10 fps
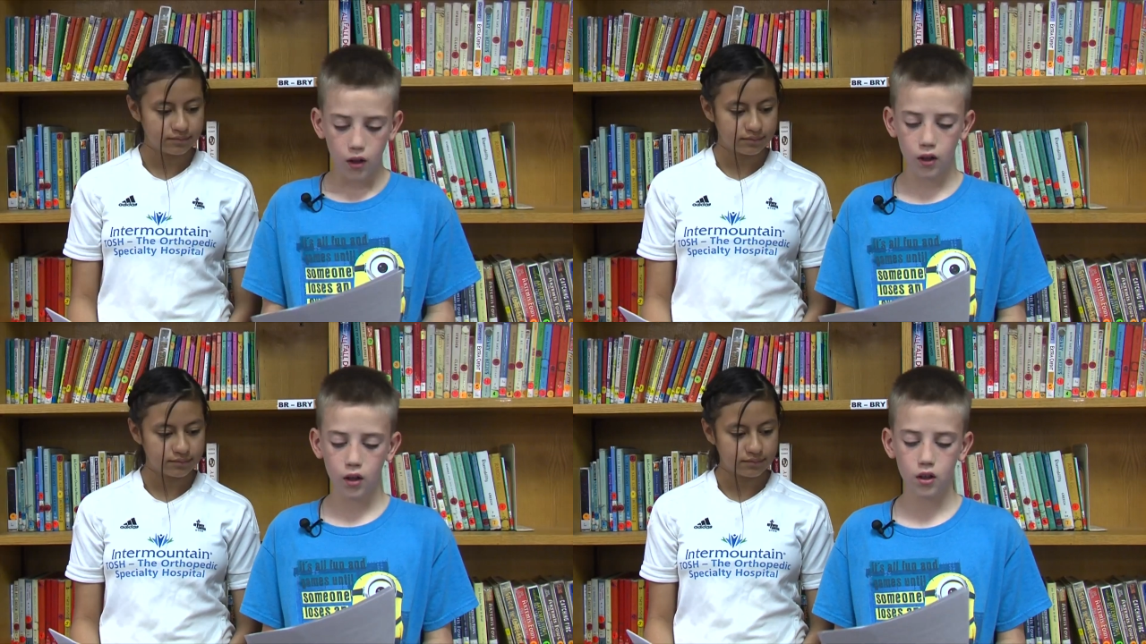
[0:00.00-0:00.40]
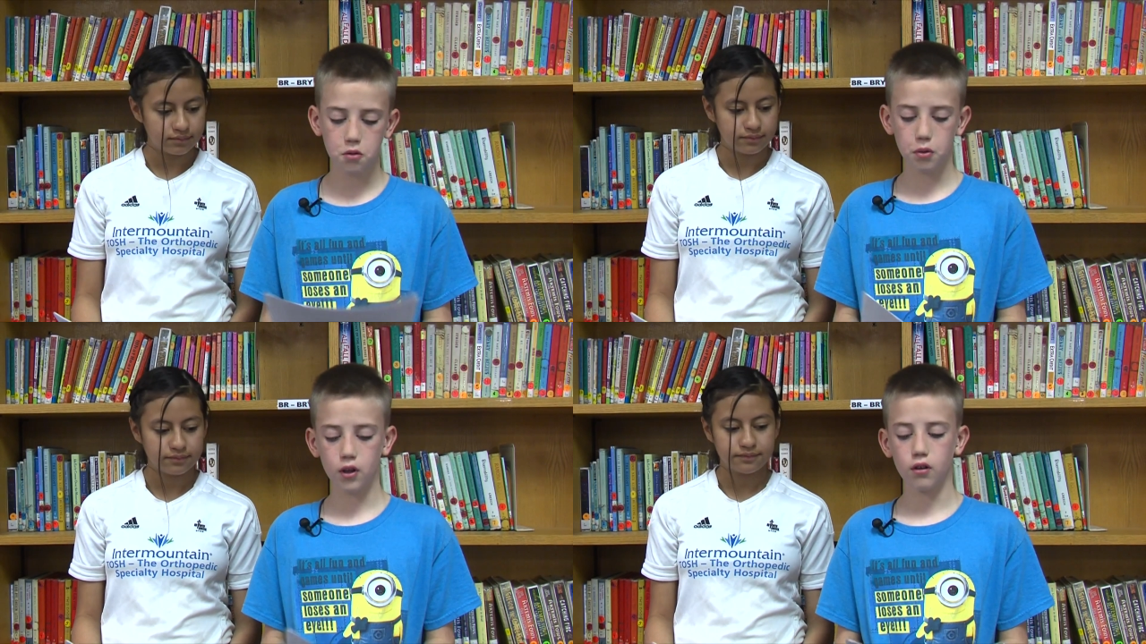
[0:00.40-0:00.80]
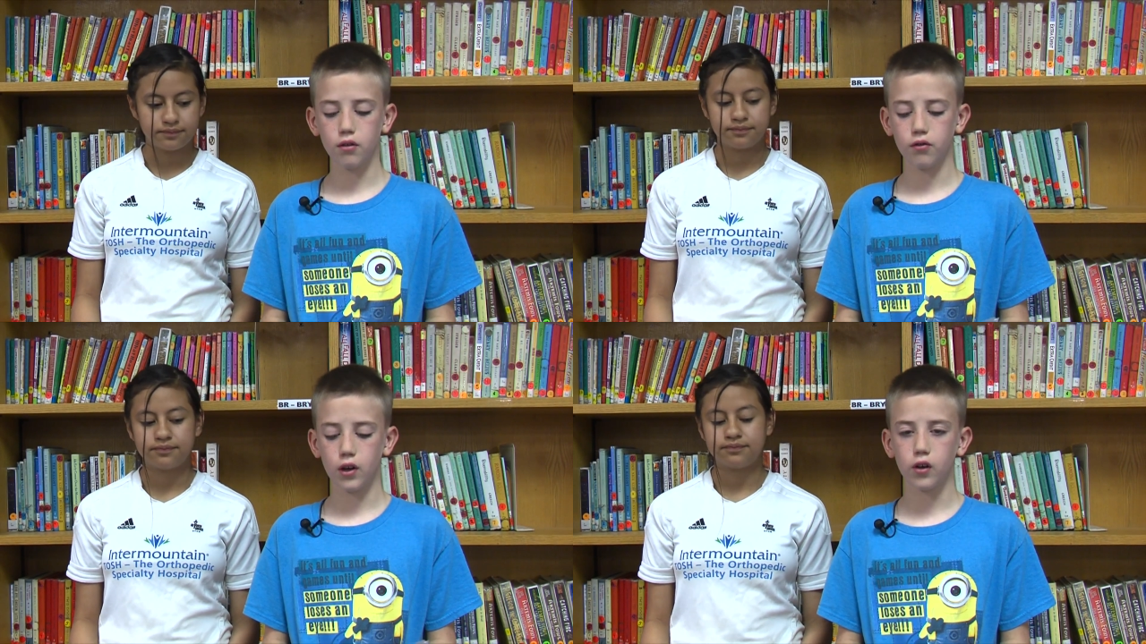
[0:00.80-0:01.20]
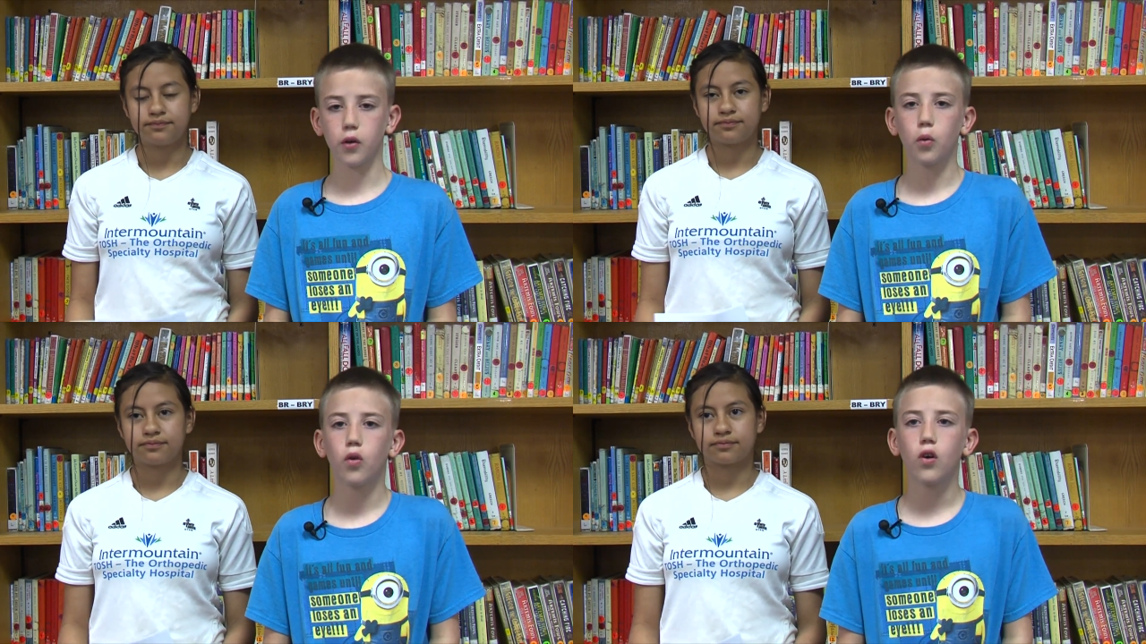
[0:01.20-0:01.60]
Speaker 1: It has been a
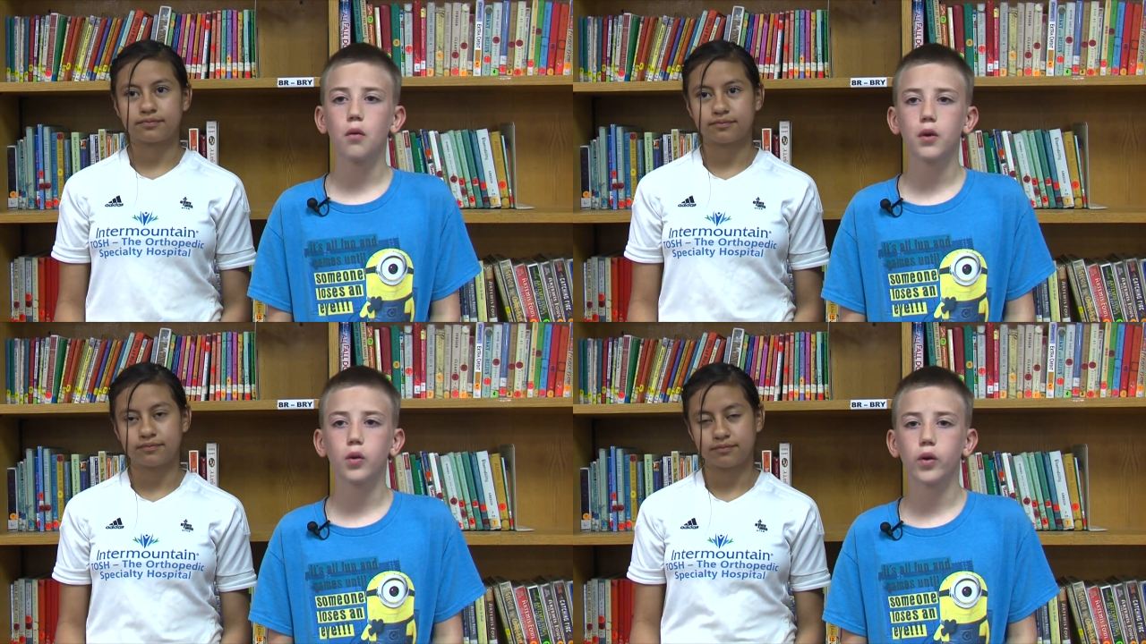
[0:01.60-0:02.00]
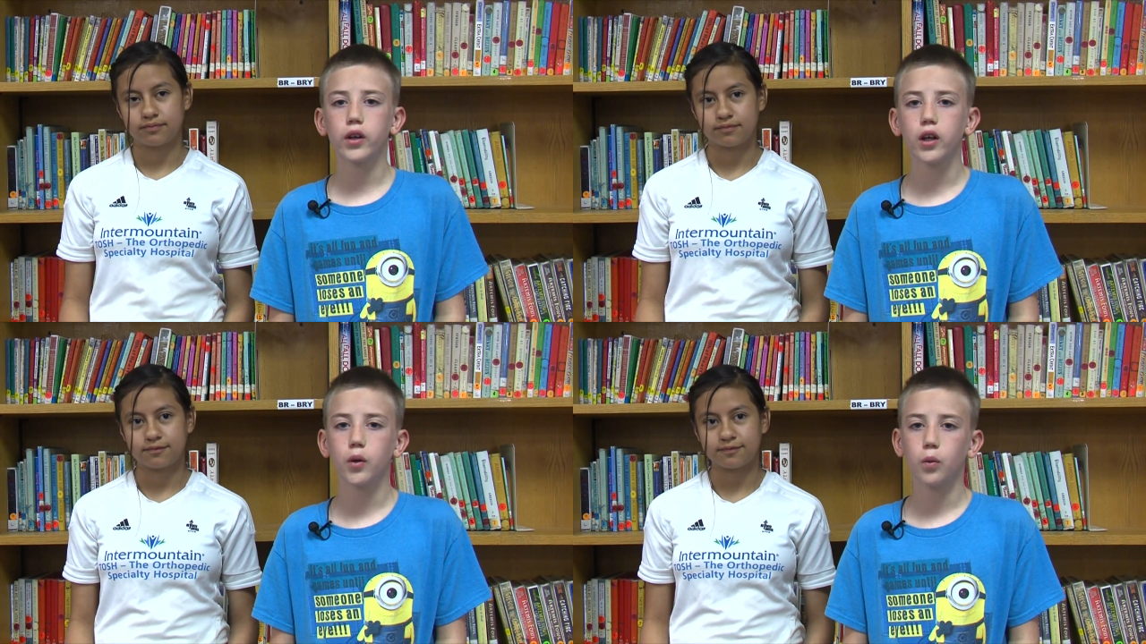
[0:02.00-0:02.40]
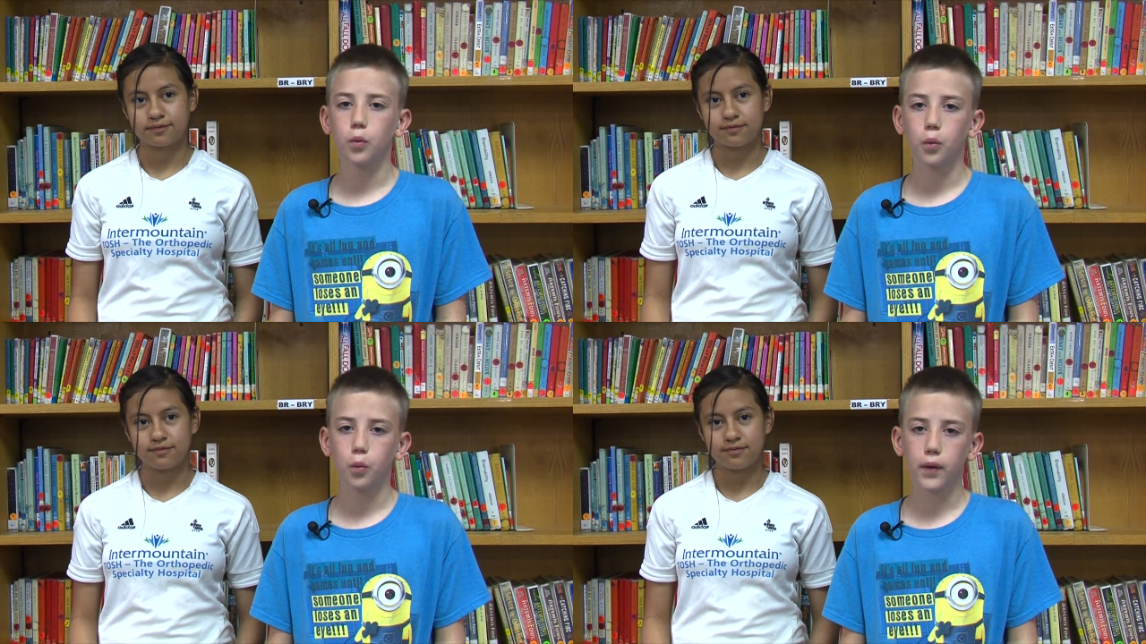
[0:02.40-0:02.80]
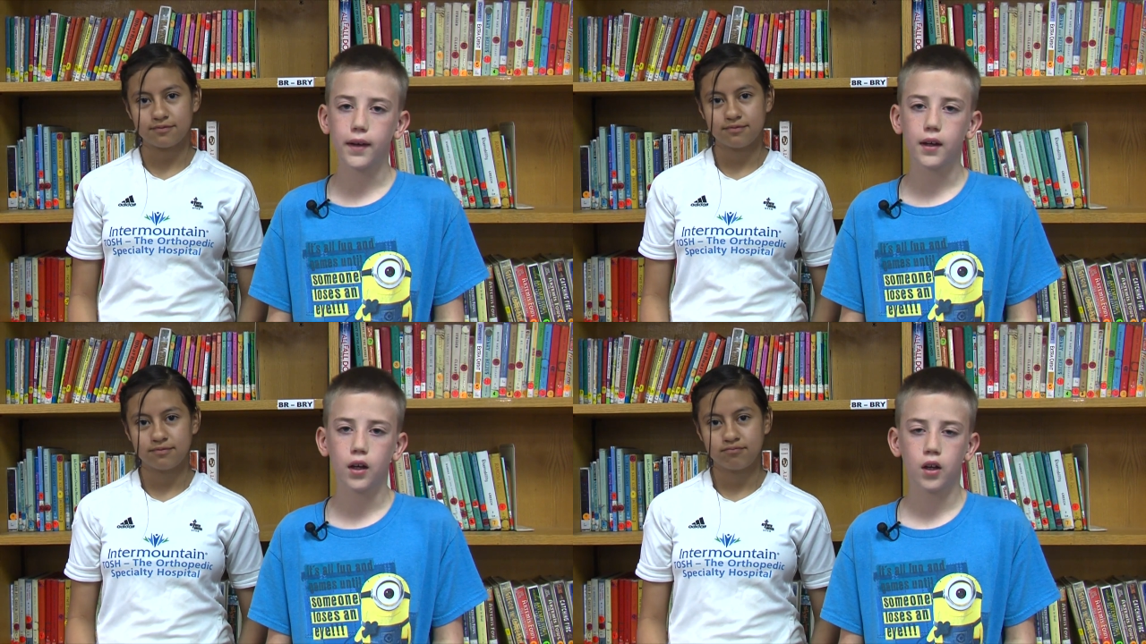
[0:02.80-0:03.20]
very warm and windy week,